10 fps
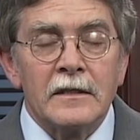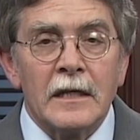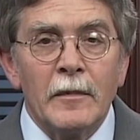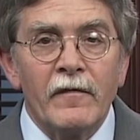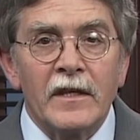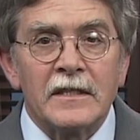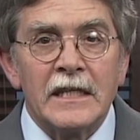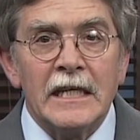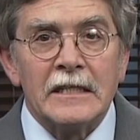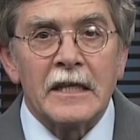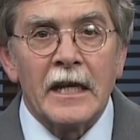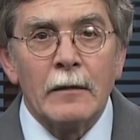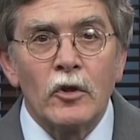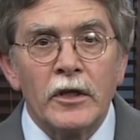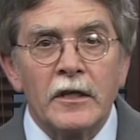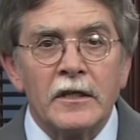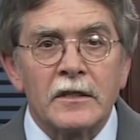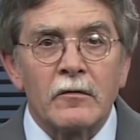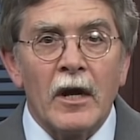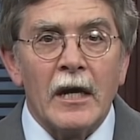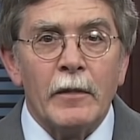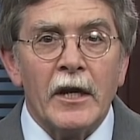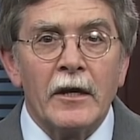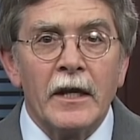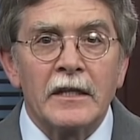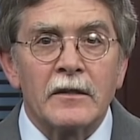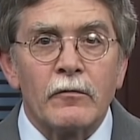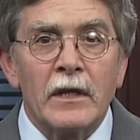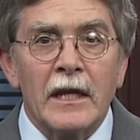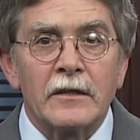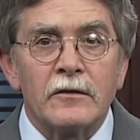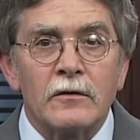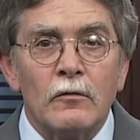Some of the scenes that I'm going to describe in our next three lectures